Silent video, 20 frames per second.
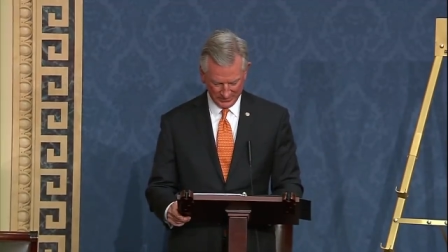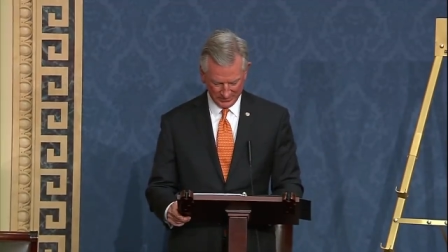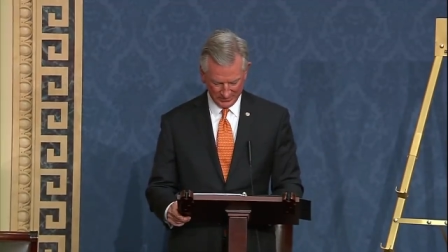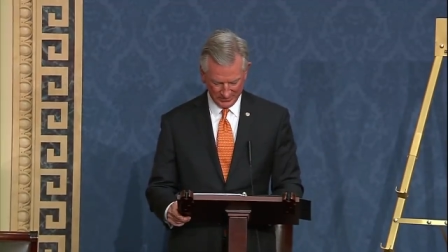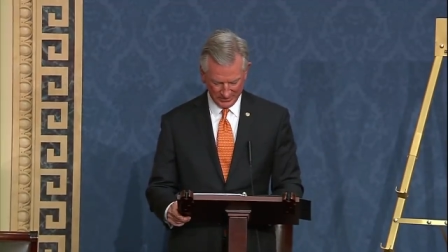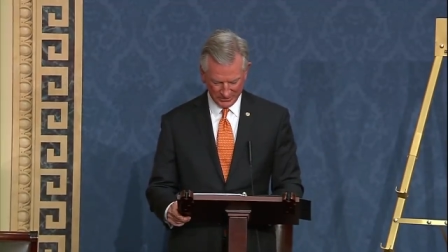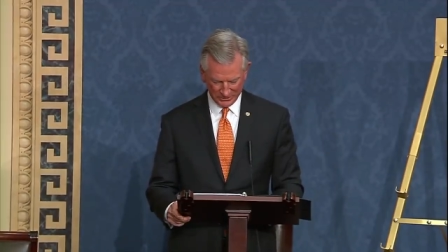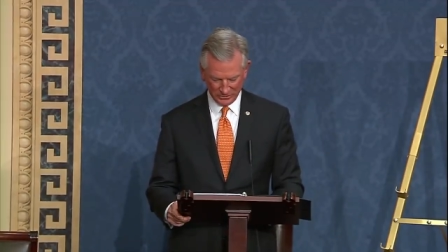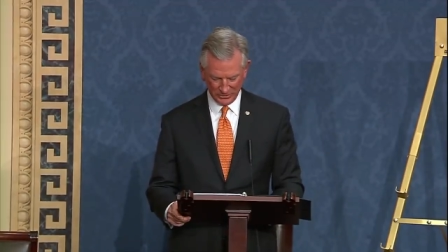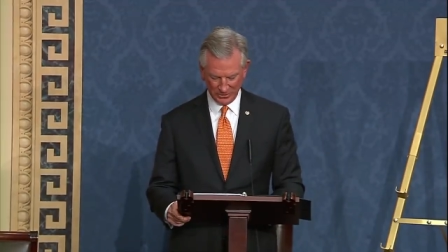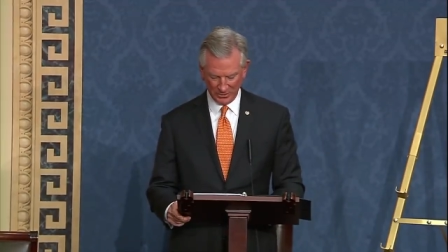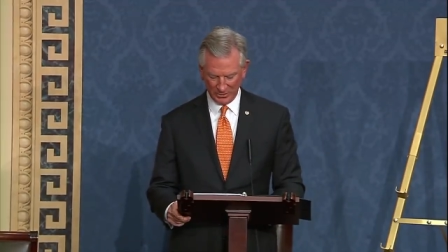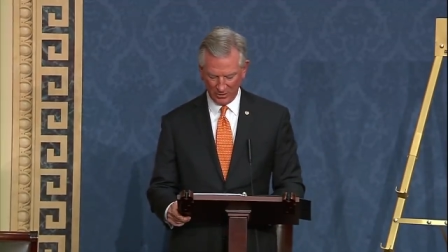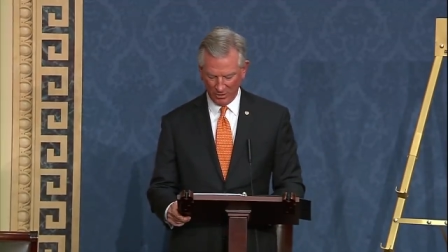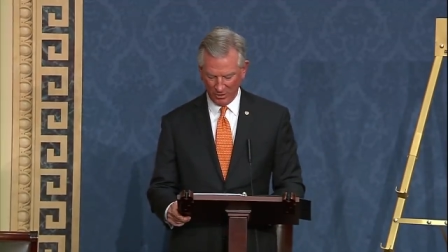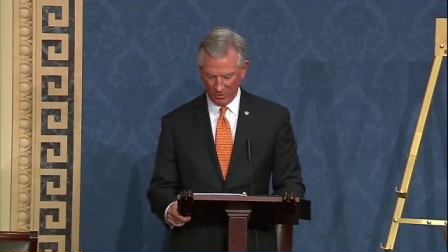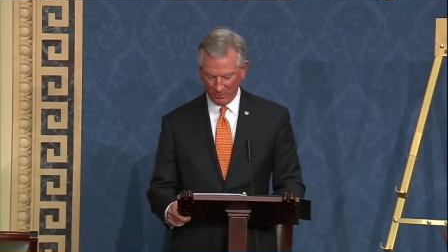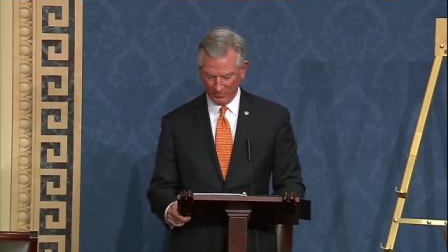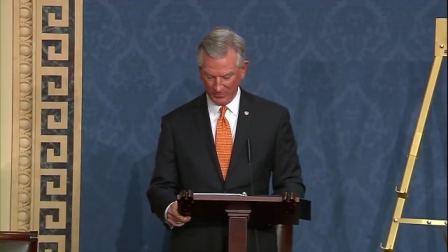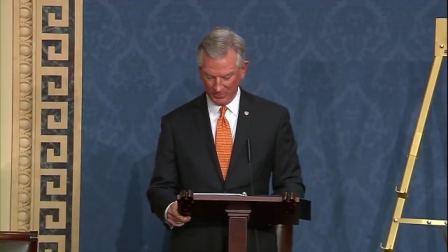This should
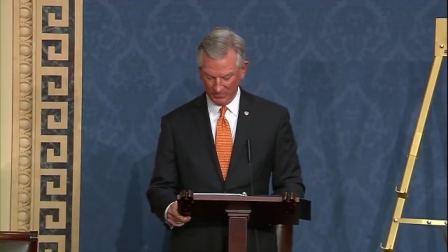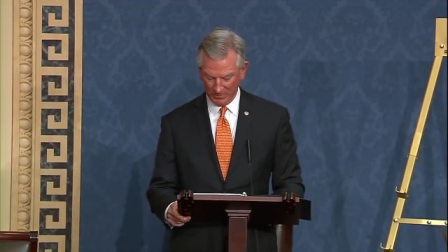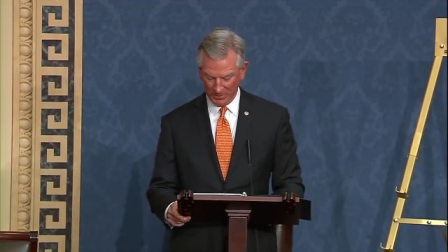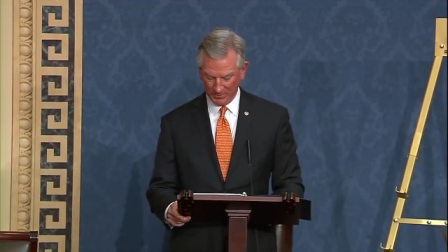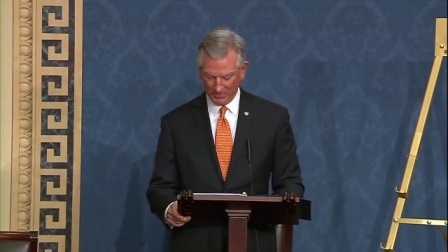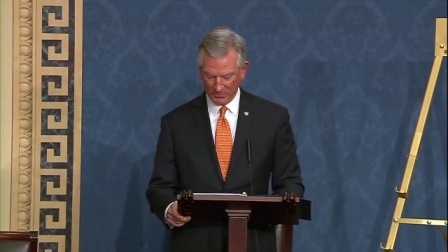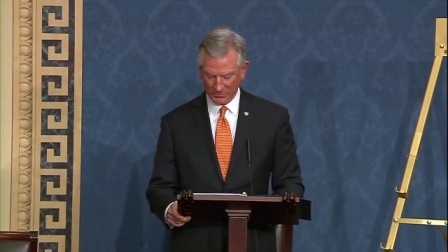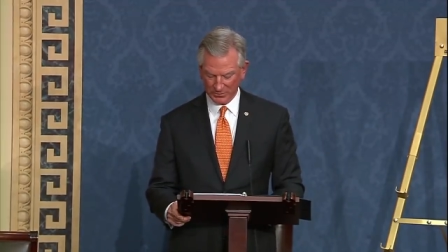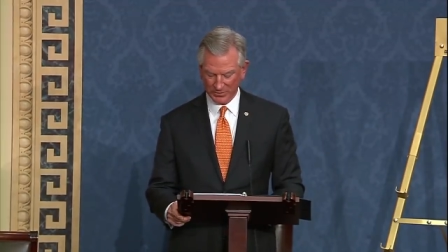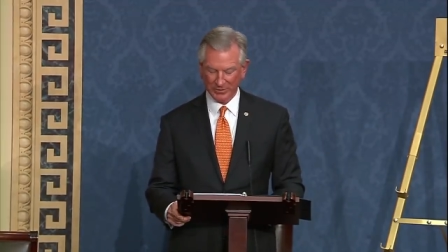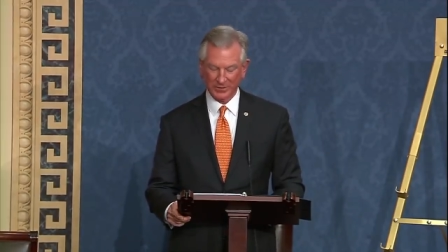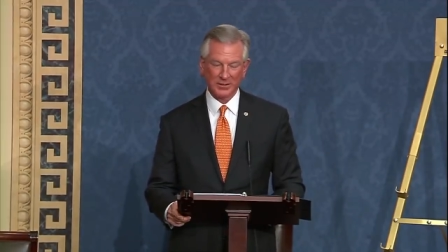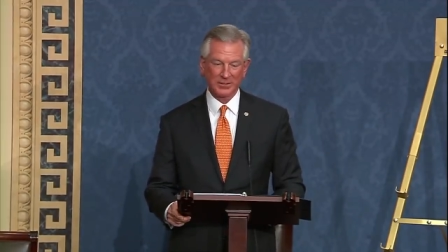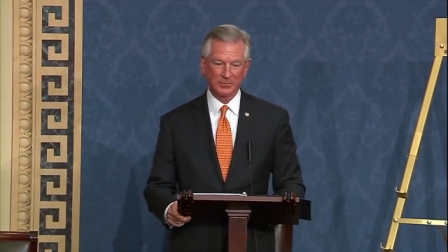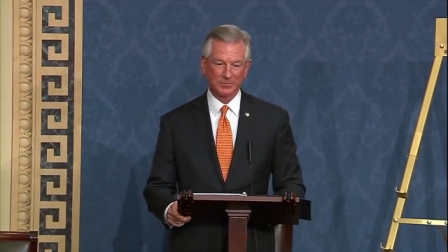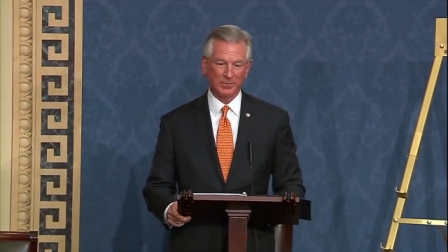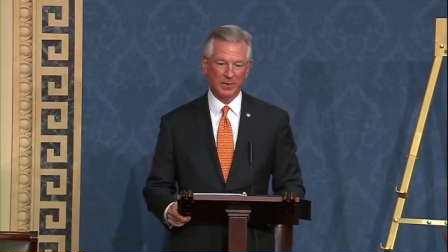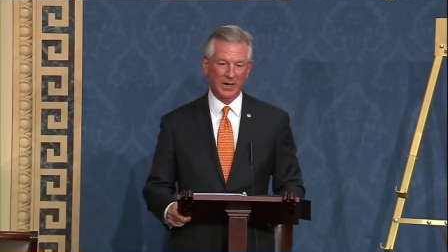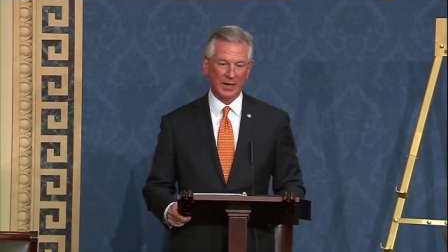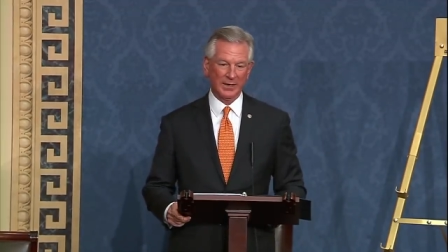alarm the members of this
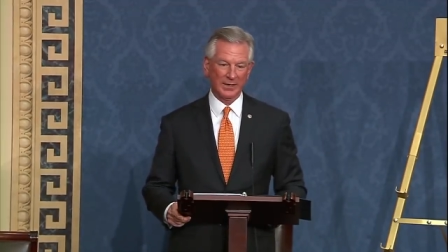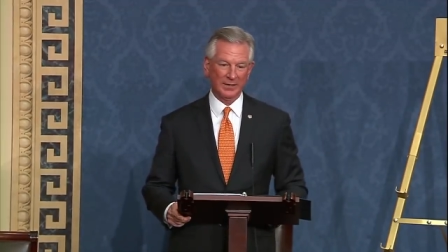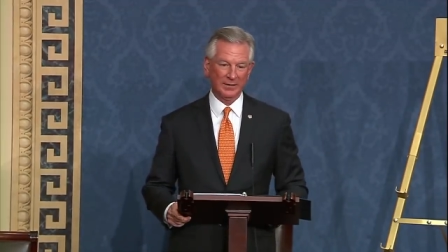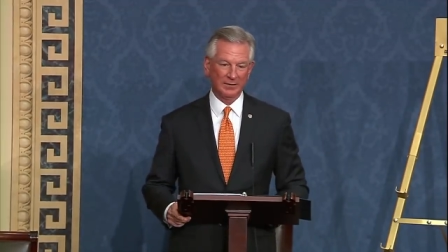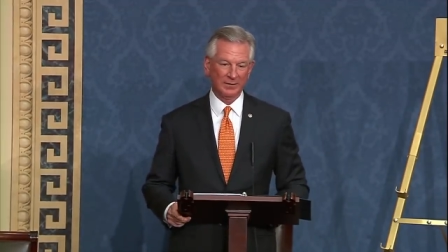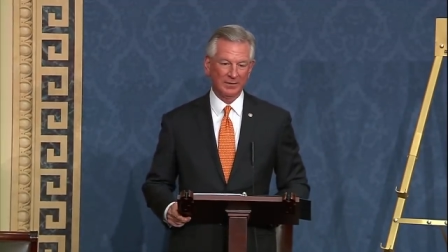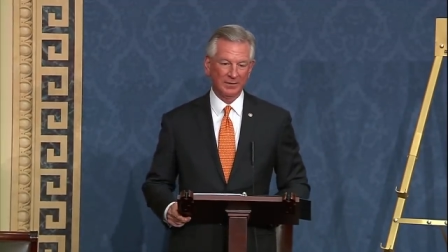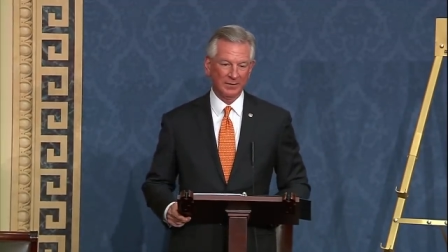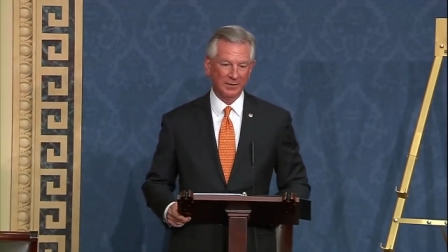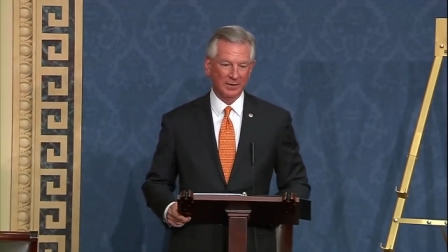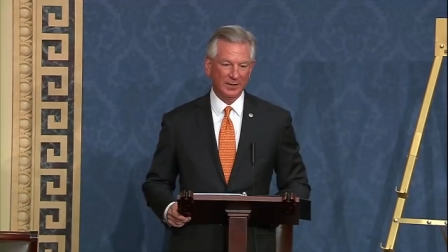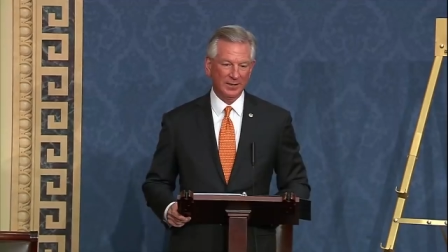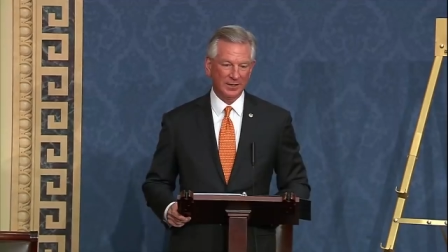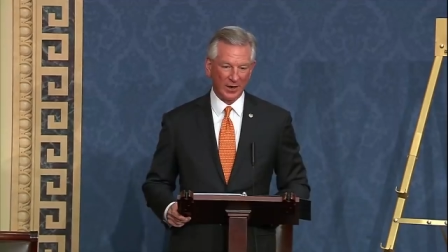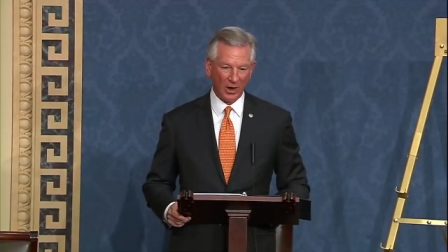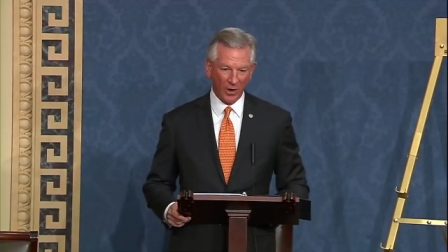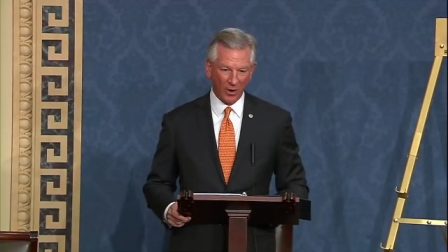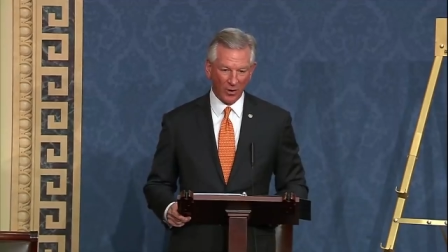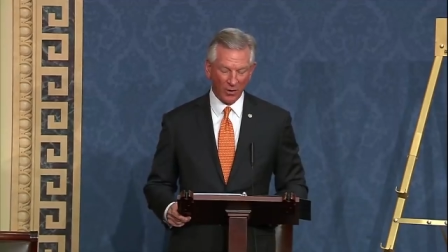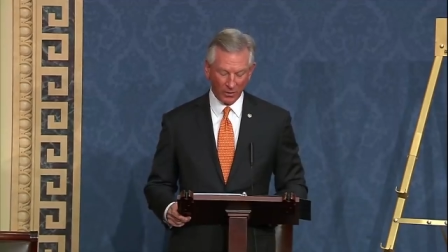body and
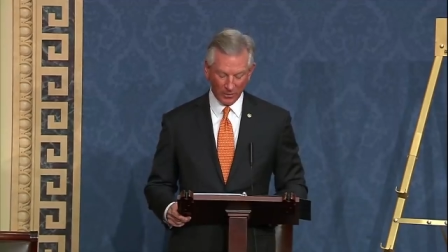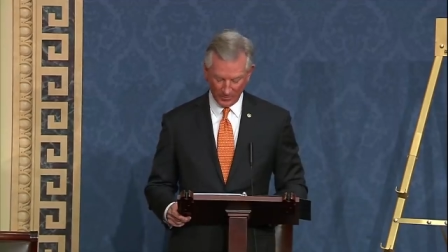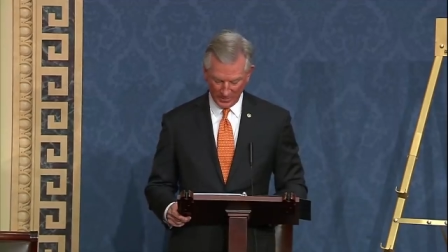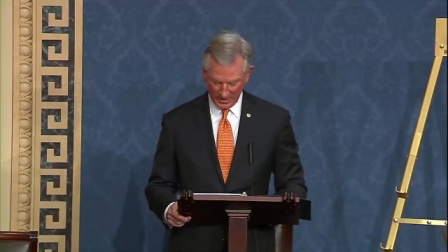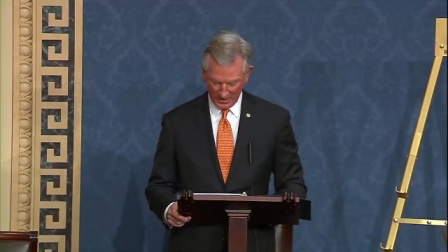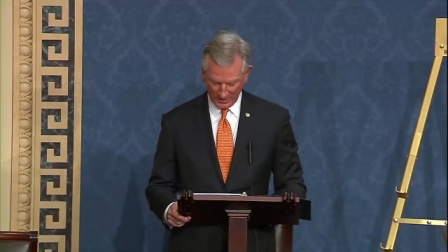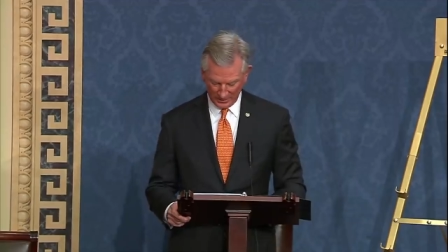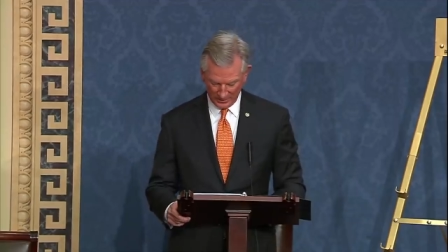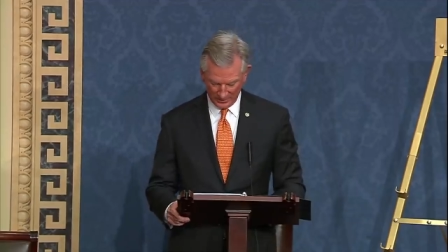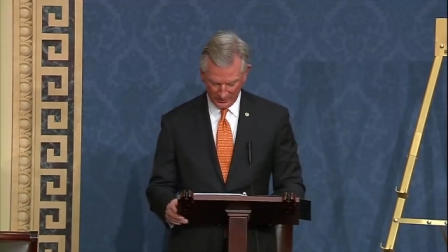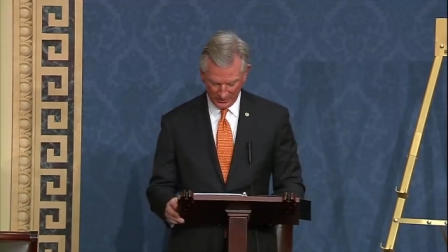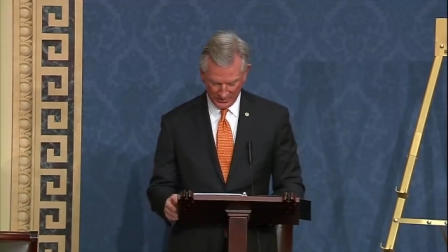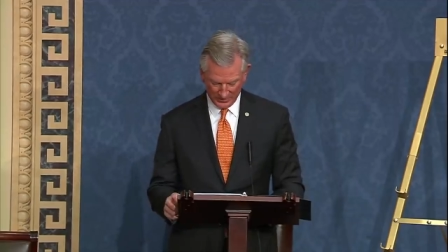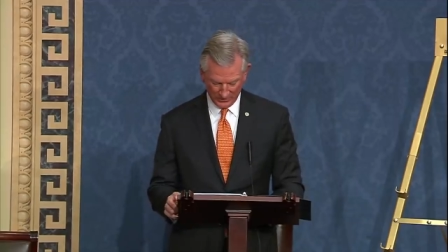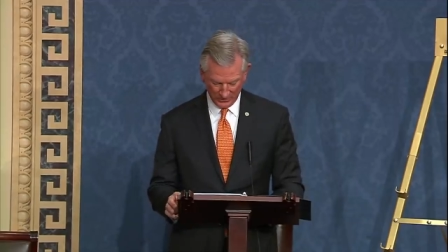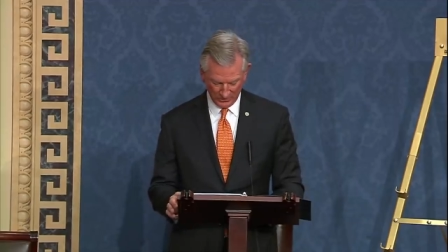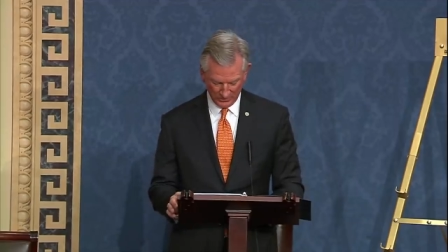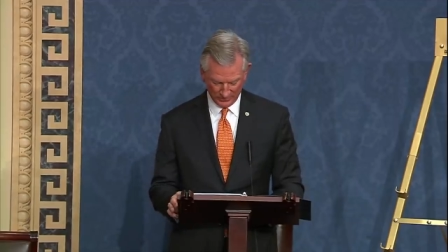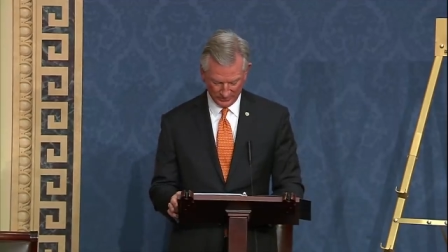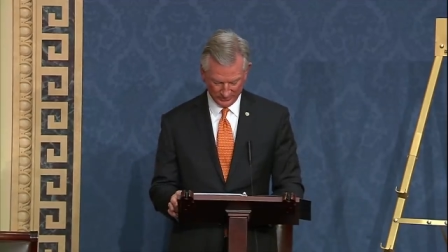all American
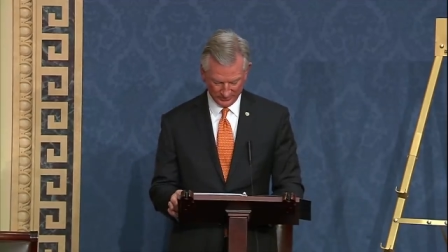people.